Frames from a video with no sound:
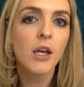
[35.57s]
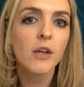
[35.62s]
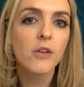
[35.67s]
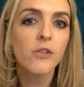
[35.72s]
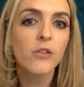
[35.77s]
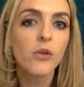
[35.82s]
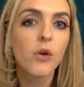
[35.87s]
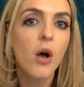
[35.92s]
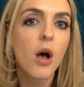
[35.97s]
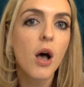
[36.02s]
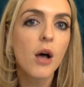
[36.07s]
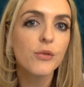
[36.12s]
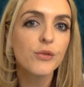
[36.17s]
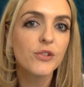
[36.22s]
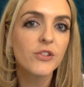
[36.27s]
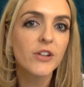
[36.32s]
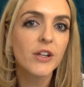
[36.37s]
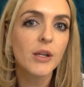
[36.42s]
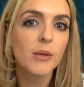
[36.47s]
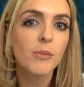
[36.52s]
So
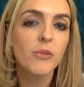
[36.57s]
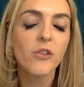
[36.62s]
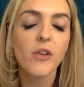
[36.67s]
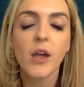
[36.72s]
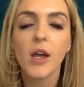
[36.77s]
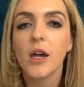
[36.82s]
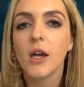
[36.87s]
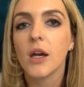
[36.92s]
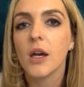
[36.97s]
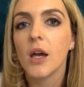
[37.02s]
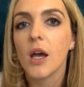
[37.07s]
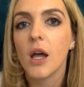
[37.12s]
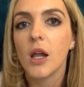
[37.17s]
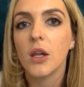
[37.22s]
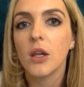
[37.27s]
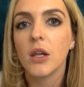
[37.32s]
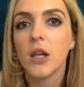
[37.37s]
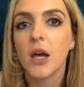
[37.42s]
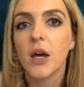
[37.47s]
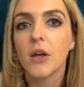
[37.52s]
oftentimes a
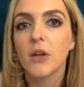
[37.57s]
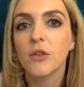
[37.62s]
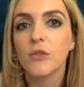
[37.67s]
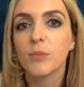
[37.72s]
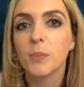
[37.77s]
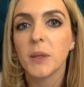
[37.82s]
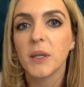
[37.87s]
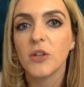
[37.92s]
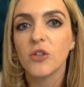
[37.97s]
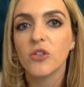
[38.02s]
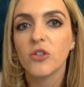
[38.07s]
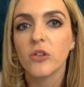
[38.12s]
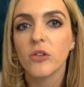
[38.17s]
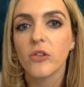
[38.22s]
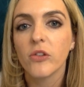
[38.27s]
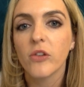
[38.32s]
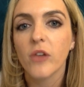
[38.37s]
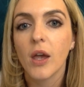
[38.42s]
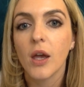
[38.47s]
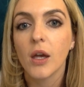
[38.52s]
lot of
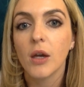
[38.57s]
patients,